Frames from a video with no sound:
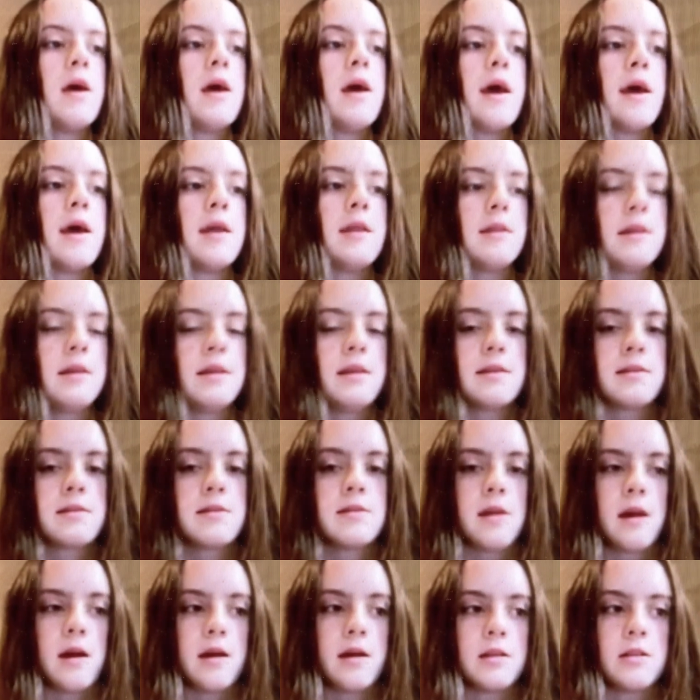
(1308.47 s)
and lead us
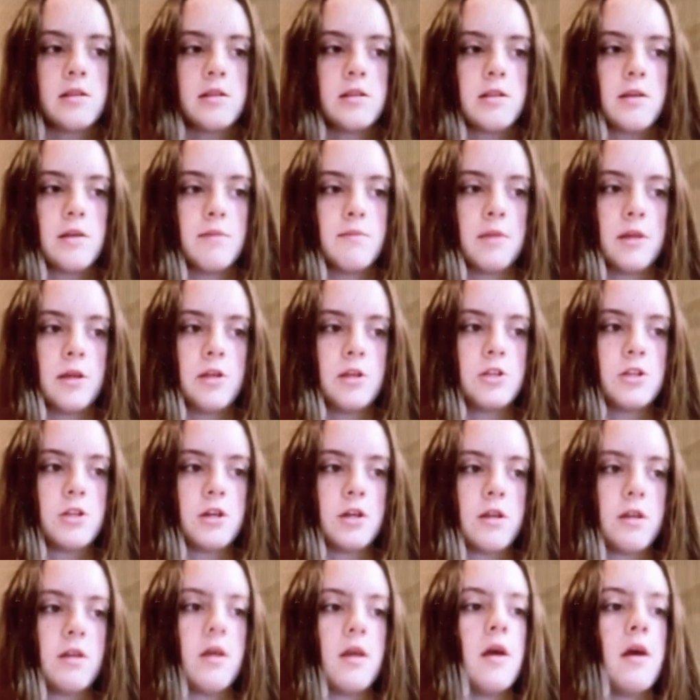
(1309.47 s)
not into
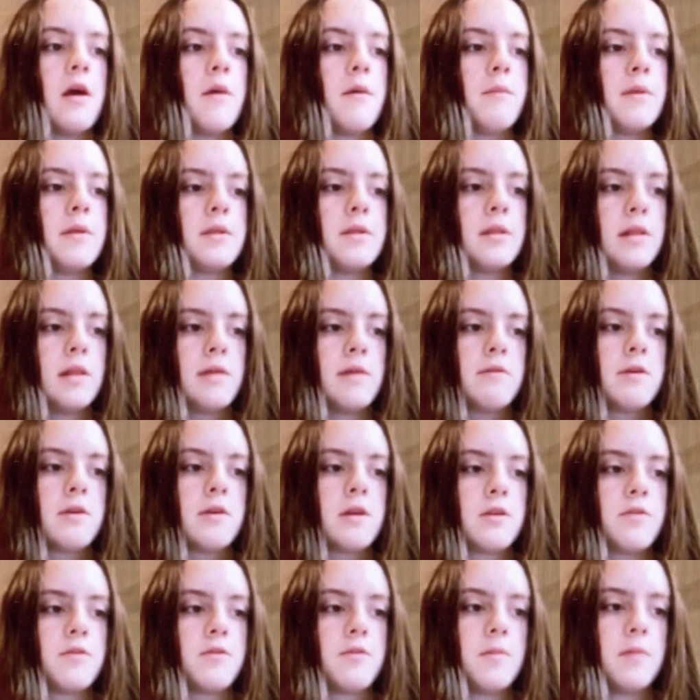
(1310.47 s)
temptation, but deliver
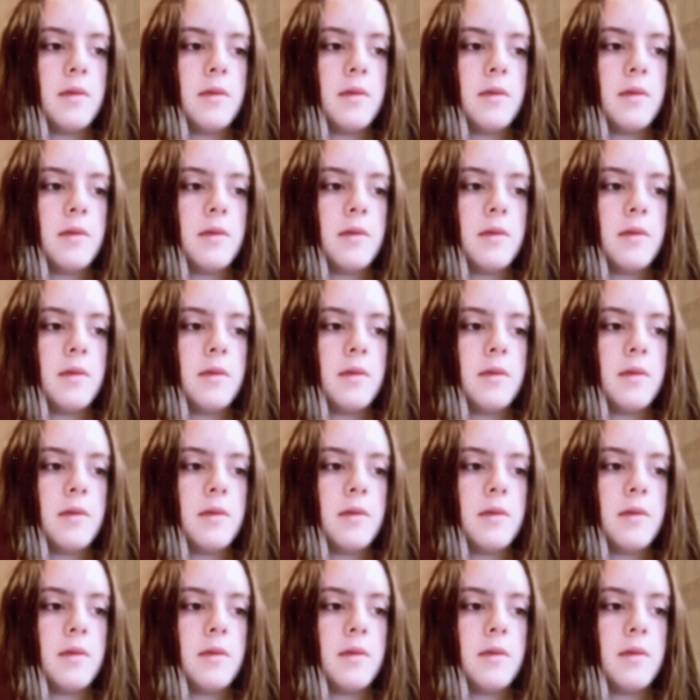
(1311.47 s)
us from